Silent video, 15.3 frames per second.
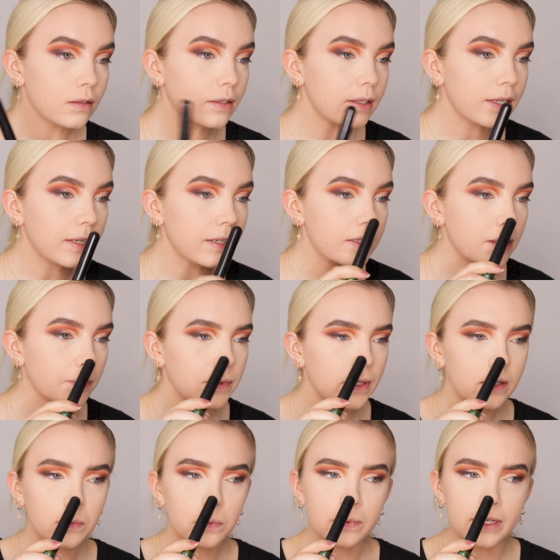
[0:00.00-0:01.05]
Okay,
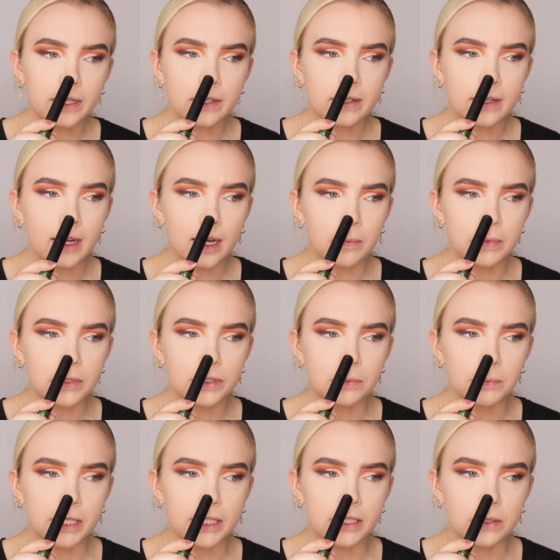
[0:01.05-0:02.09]
something weird happened to
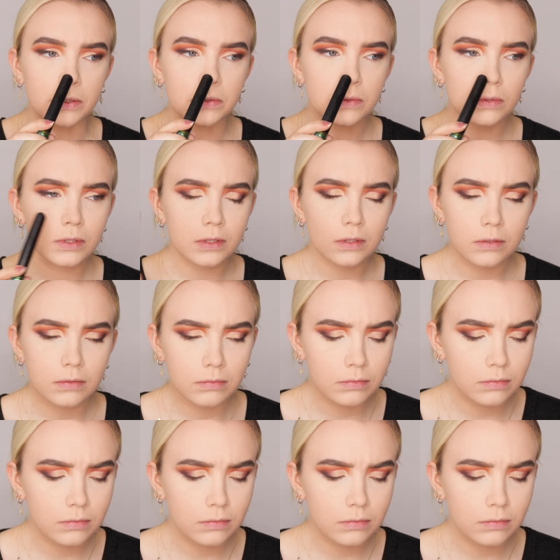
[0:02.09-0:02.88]
my nose.